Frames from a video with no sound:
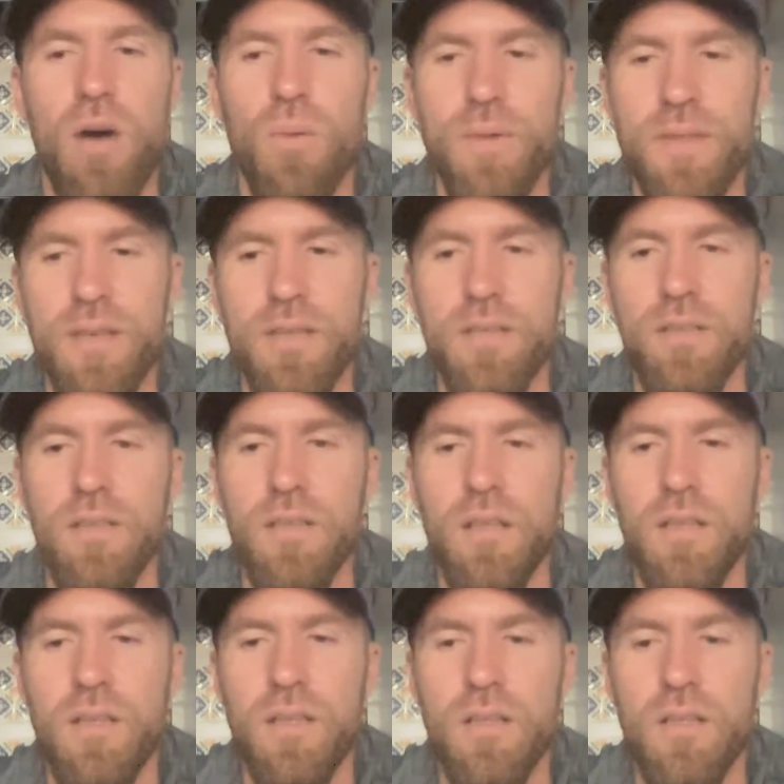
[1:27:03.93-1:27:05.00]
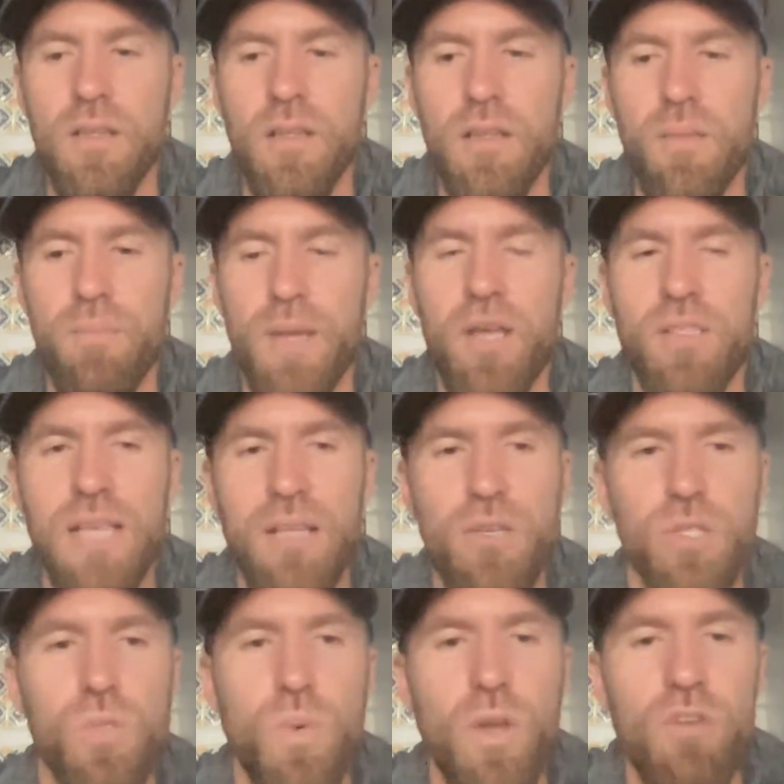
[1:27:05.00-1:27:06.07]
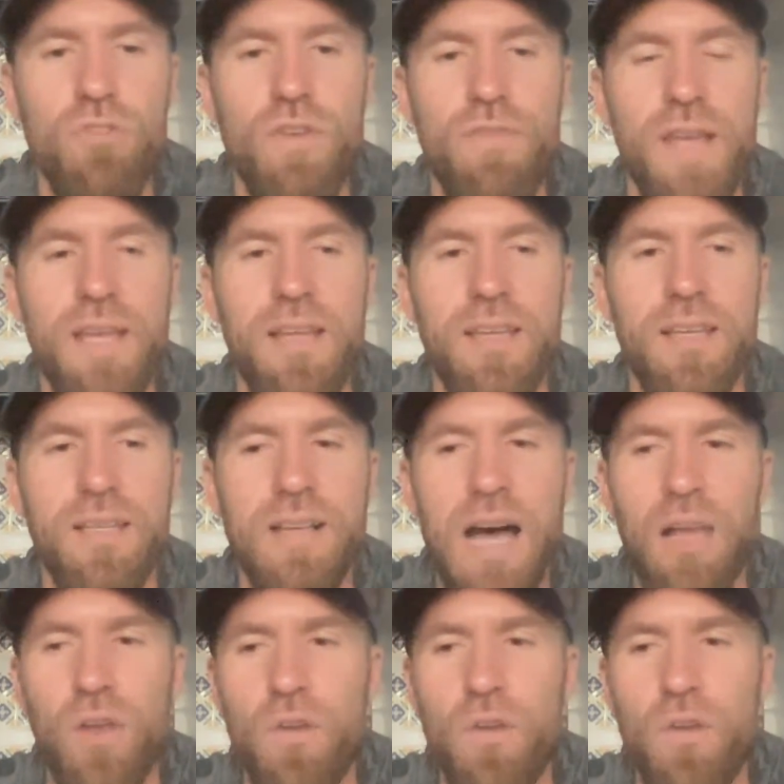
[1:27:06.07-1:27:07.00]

now with it because I just want to reveal it.